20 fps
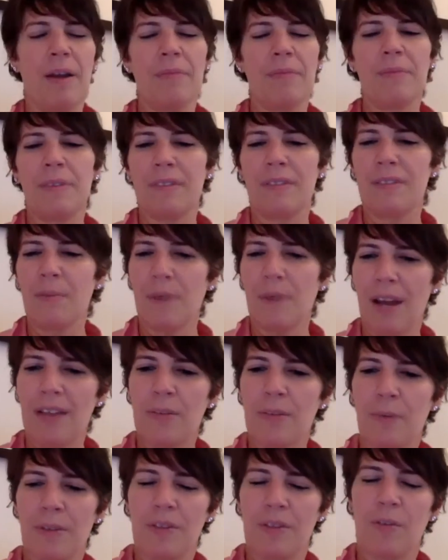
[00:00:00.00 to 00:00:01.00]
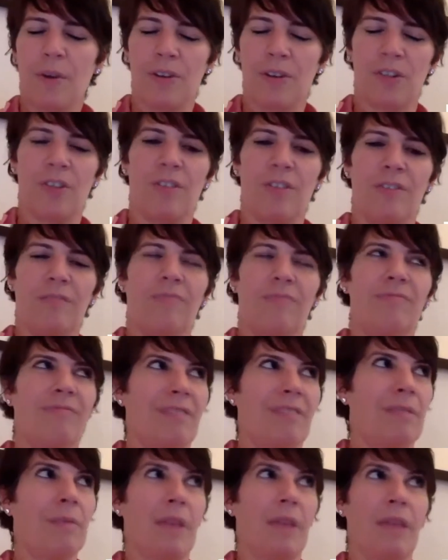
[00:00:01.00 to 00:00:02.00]
Someone asked me this question,
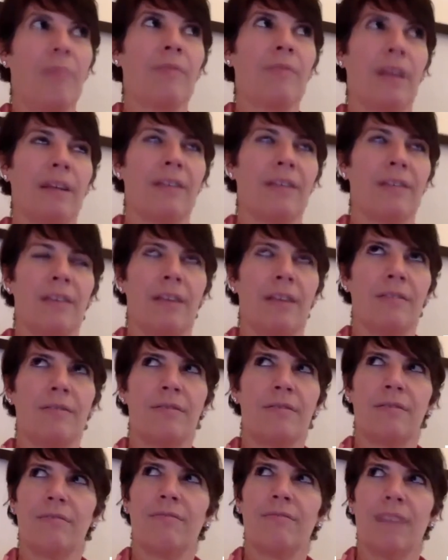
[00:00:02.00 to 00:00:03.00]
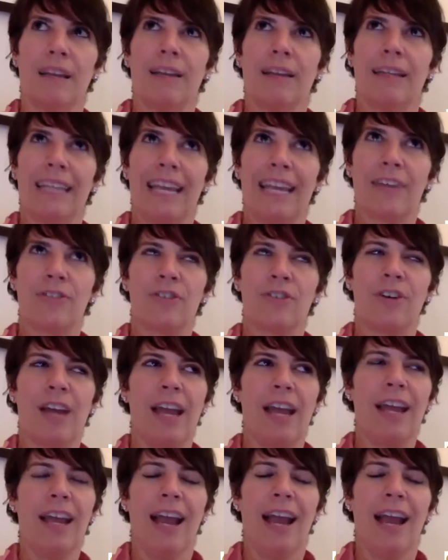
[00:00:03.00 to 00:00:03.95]
I think, is yesterday.